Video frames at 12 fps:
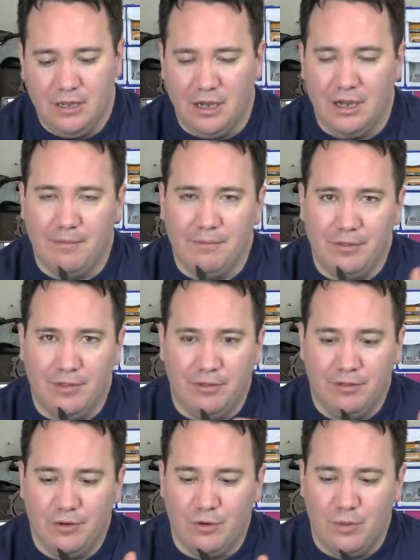The
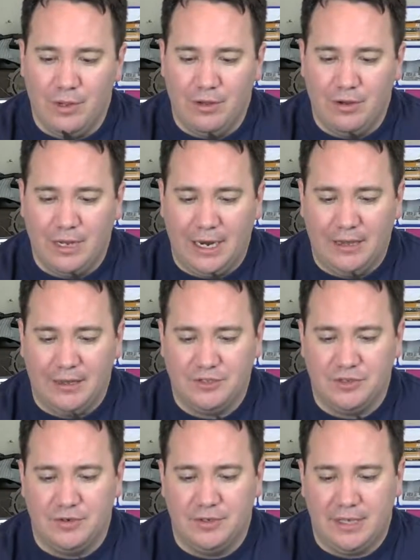little wheel kind of
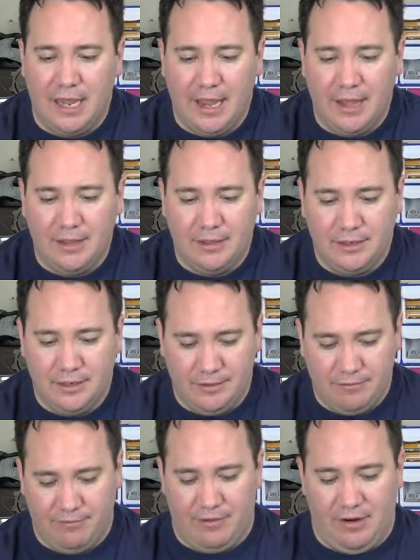lets you dial
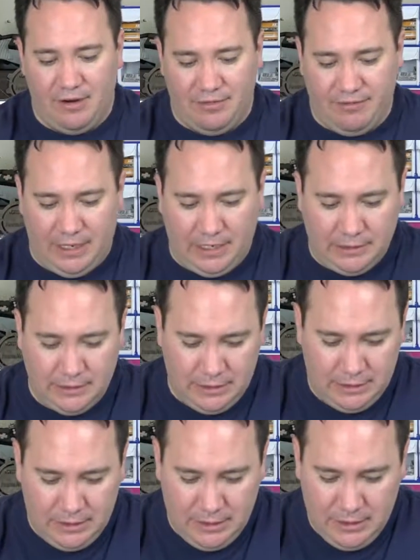in very finely.